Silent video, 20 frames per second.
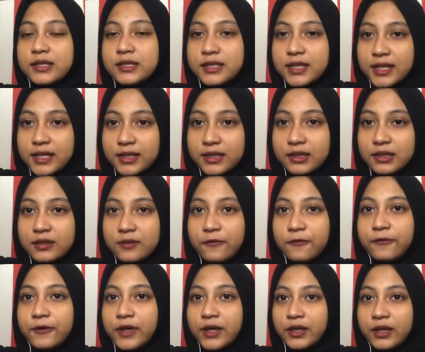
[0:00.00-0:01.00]
death
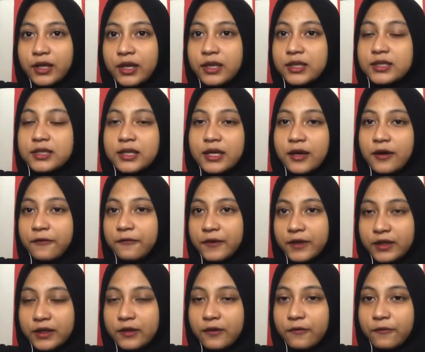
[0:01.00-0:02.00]
violence
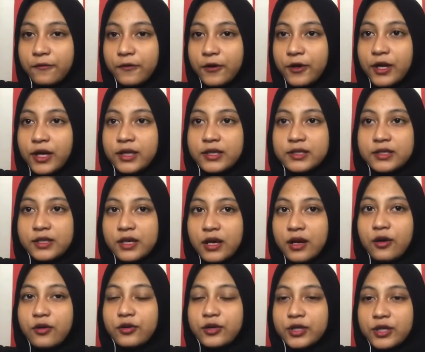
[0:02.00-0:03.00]
effective for
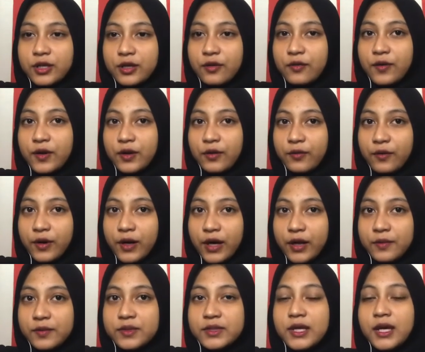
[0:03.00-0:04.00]
extraordinary crimes?